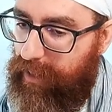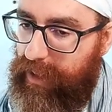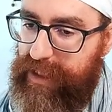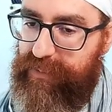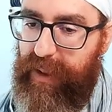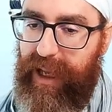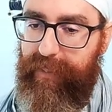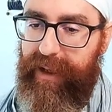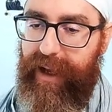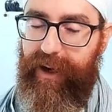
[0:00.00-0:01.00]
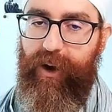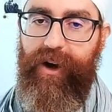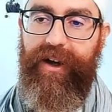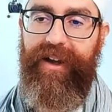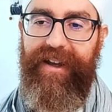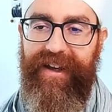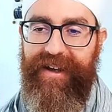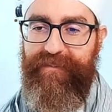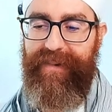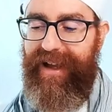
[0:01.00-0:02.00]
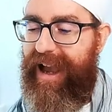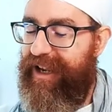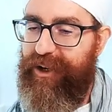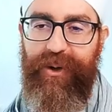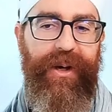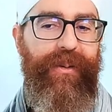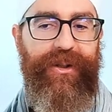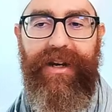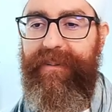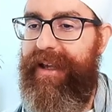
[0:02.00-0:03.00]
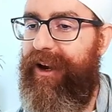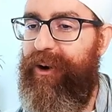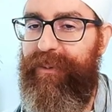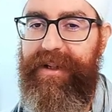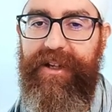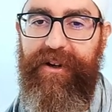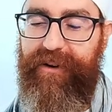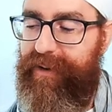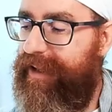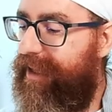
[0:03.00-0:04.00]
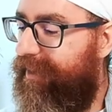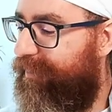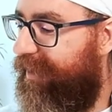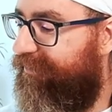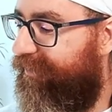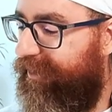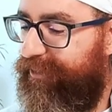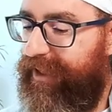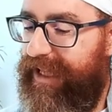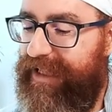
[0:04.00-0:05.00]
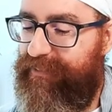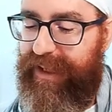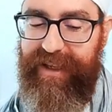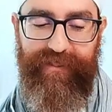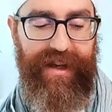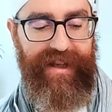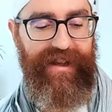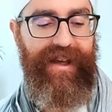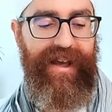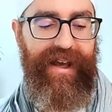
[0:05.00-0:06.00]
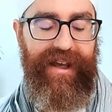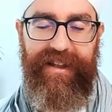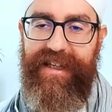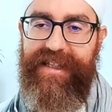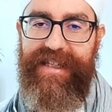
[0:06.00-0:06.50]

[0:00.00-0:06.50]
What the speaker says: It's becoming a long, I knew it was going to be a long video already before doing it, but this is